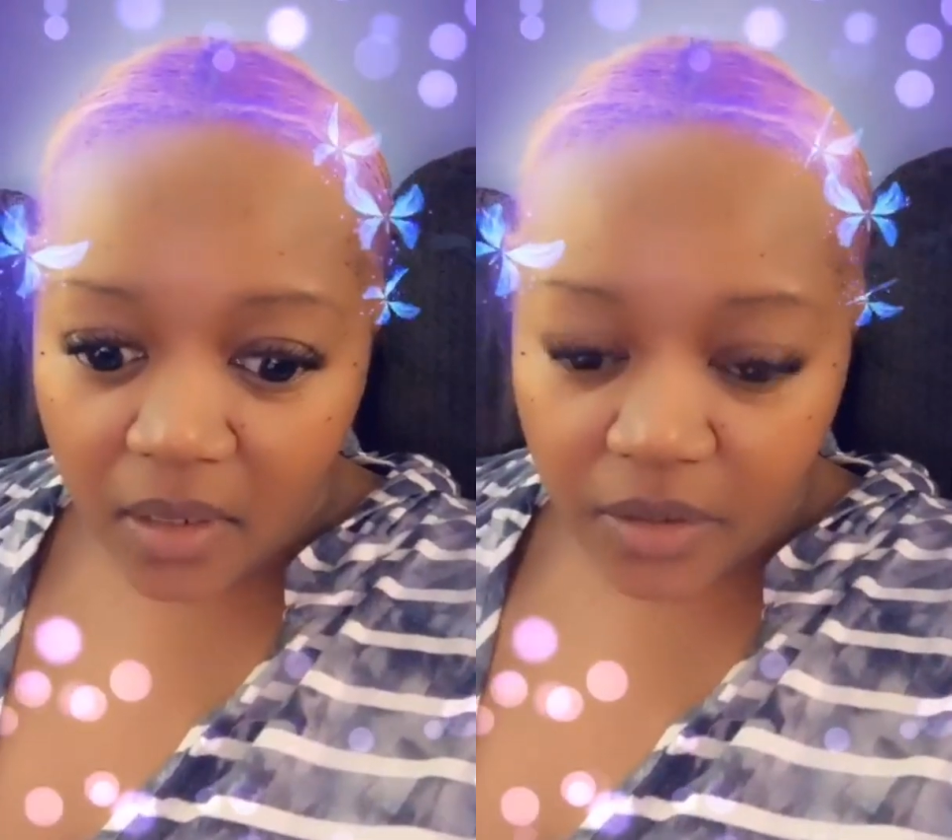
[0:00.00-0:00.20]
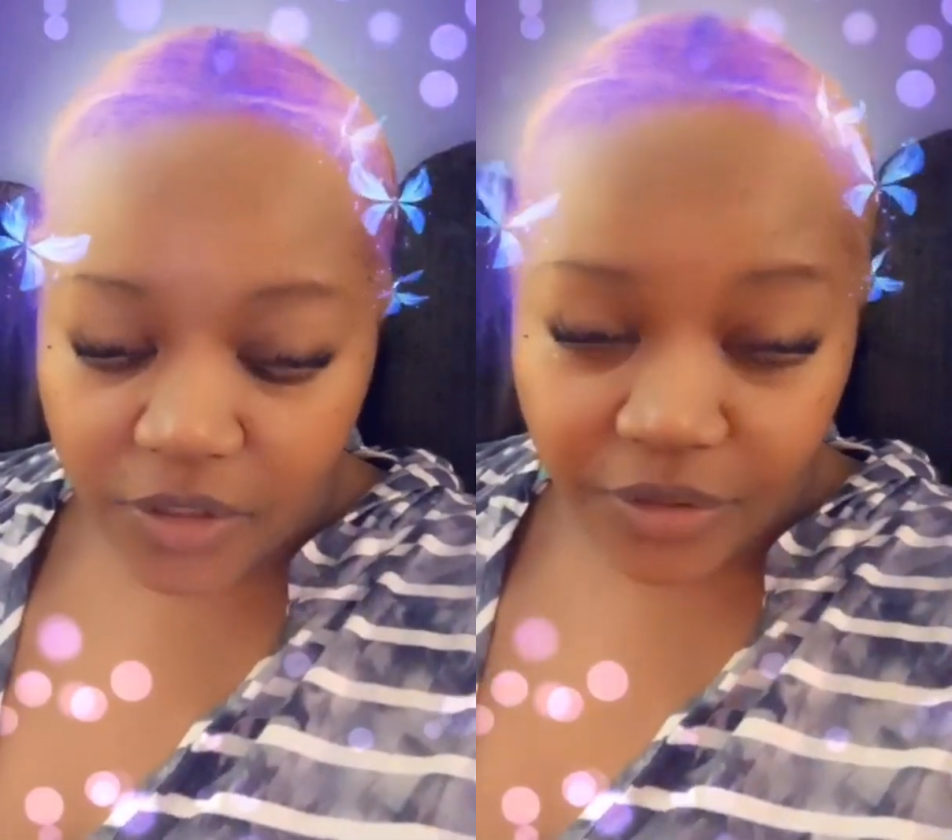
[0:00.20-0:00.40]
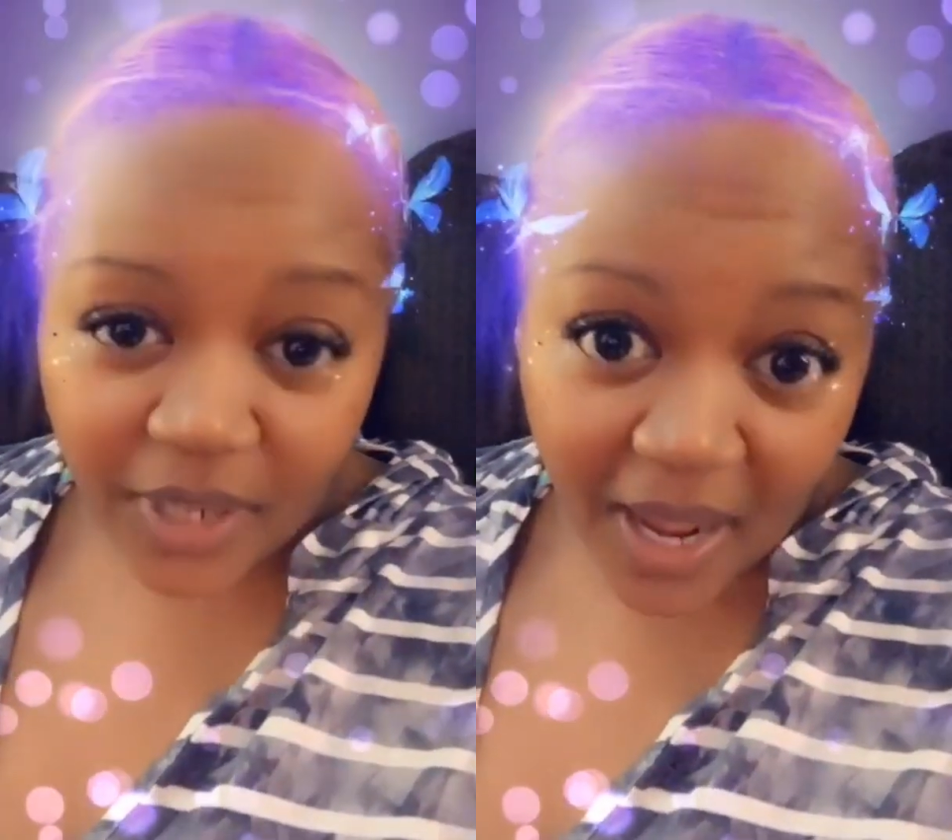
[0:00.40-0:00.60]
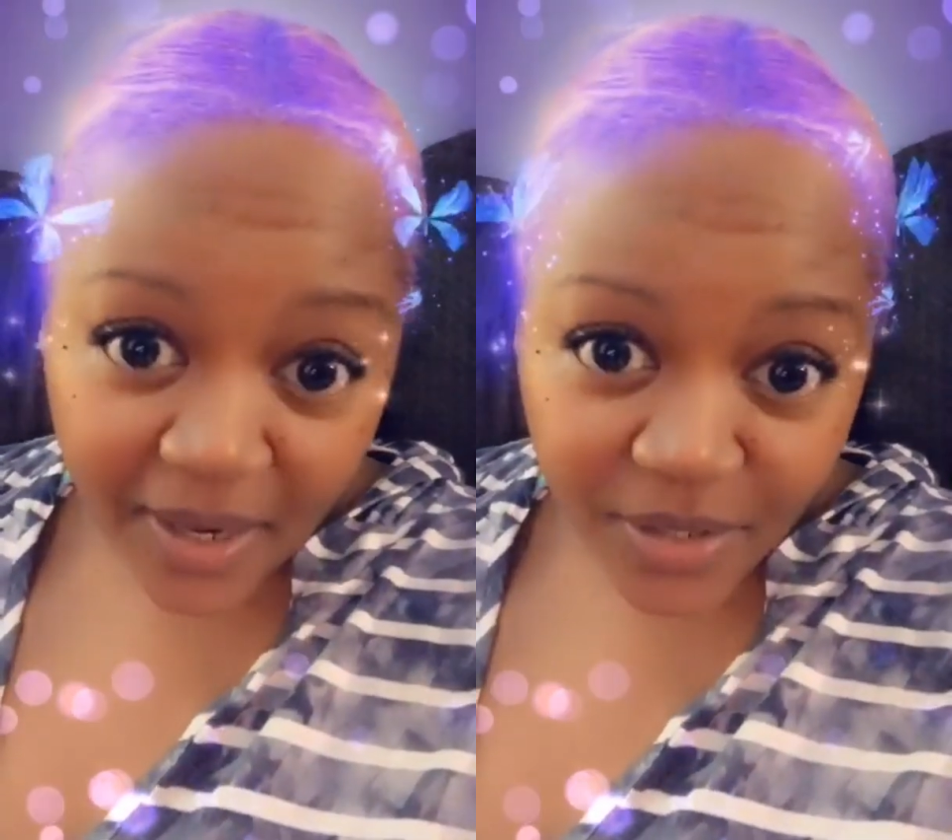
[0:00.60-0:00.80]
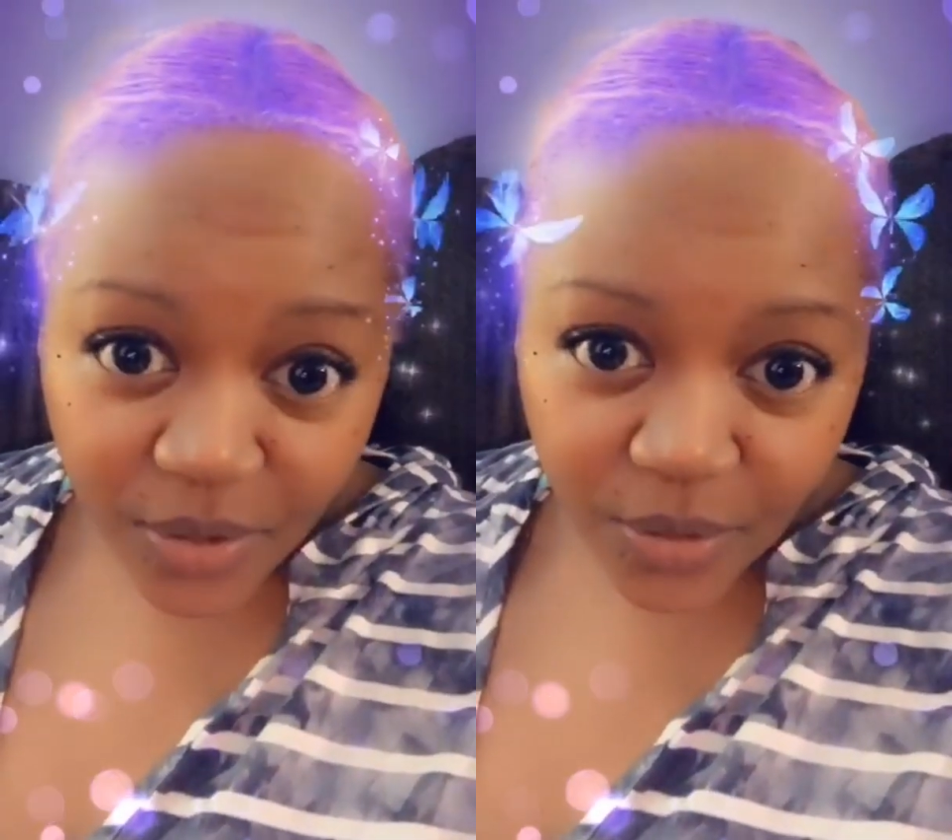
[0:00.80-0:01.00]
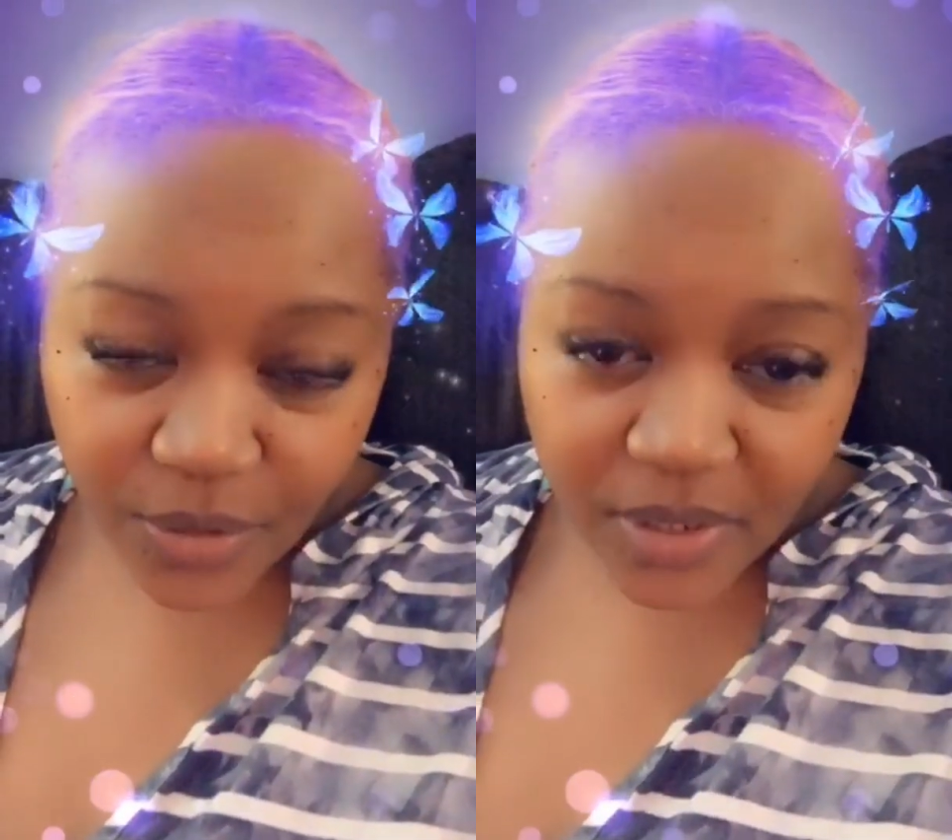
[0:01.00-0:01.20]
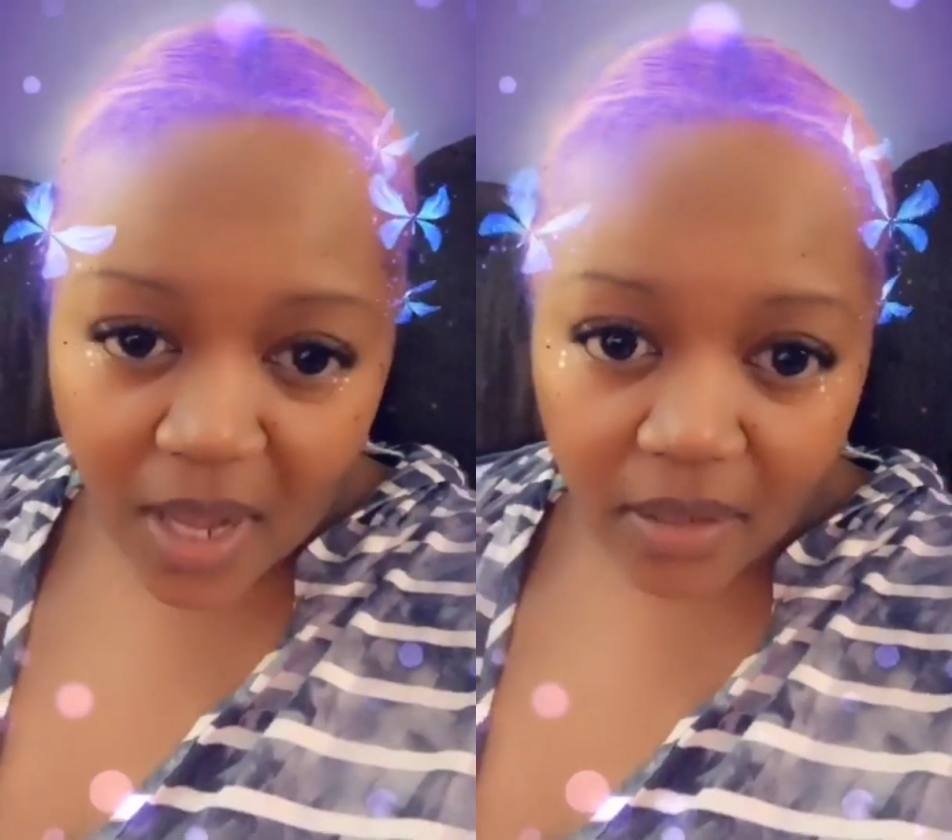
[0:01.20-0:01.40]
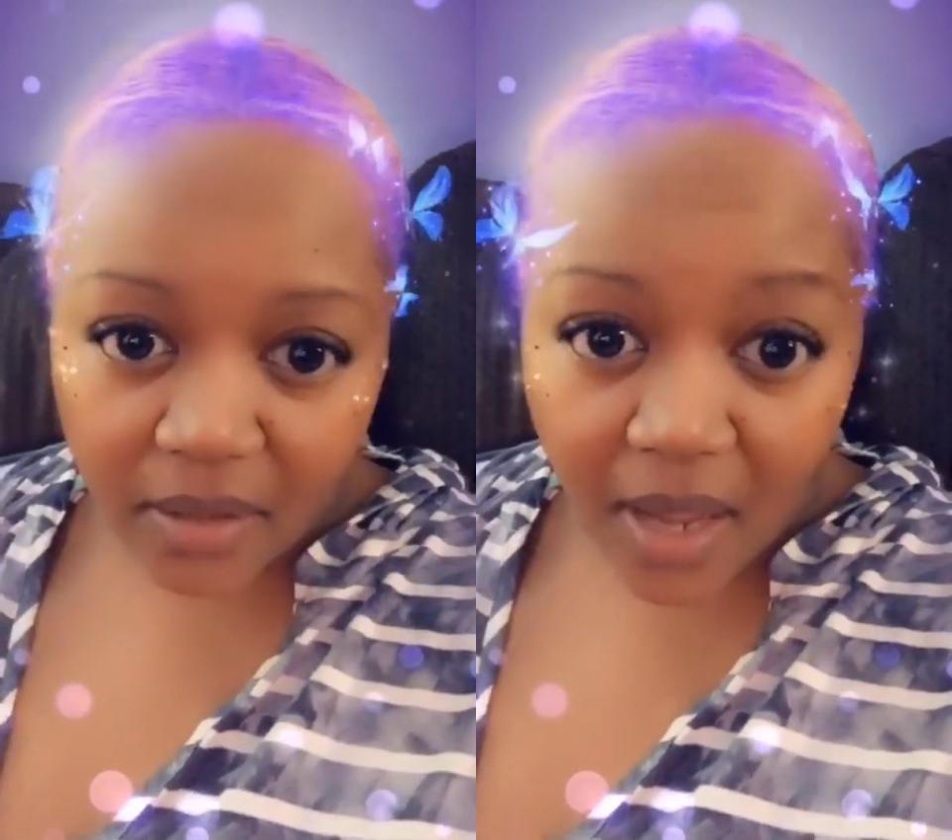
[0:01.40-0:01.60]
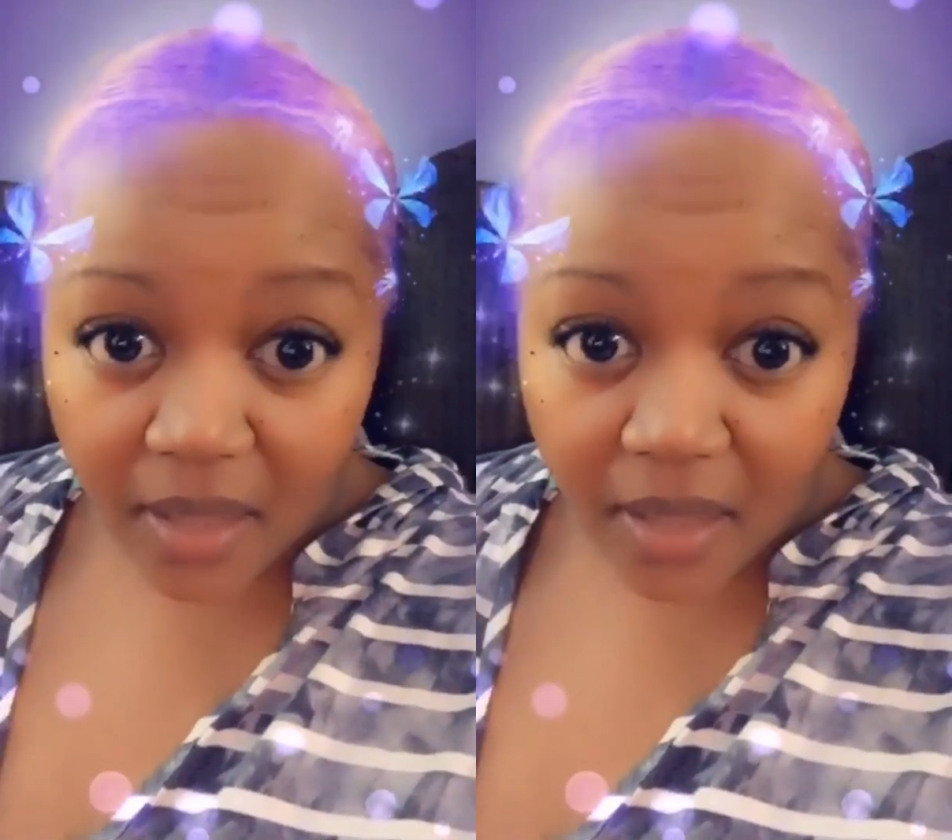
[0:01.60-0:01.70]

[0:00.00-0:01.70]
junior high school, Skylar and